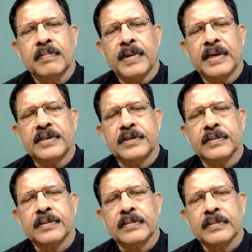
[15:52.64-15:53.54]

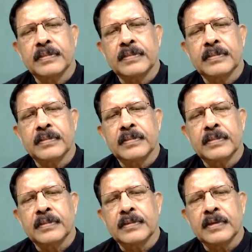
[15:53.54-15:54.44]
plus
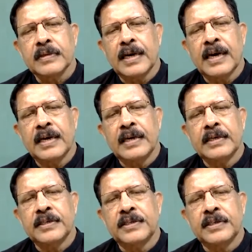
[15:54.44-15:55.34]

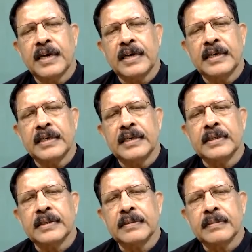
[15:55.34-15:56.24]
I
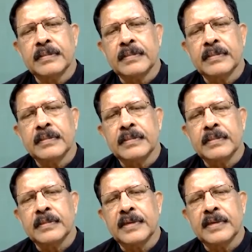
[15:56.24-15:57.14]
sin
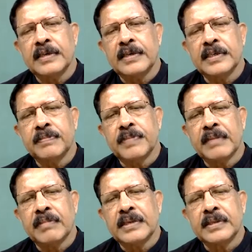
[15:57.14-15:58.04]
100
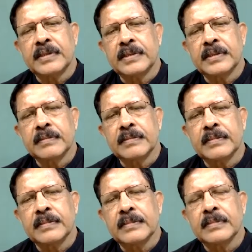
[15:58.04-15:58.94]
pi by 6
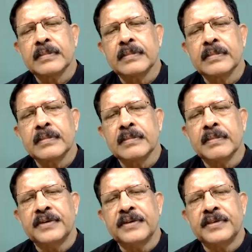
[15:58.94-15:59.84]

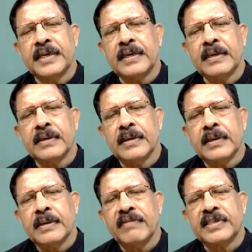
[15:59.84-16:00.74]
by using
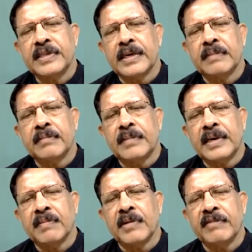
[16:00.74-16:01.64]
this theorem,
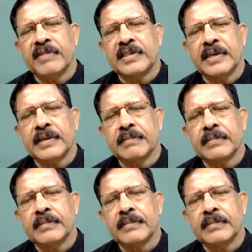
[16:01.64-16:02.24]
de Moivre's theorem.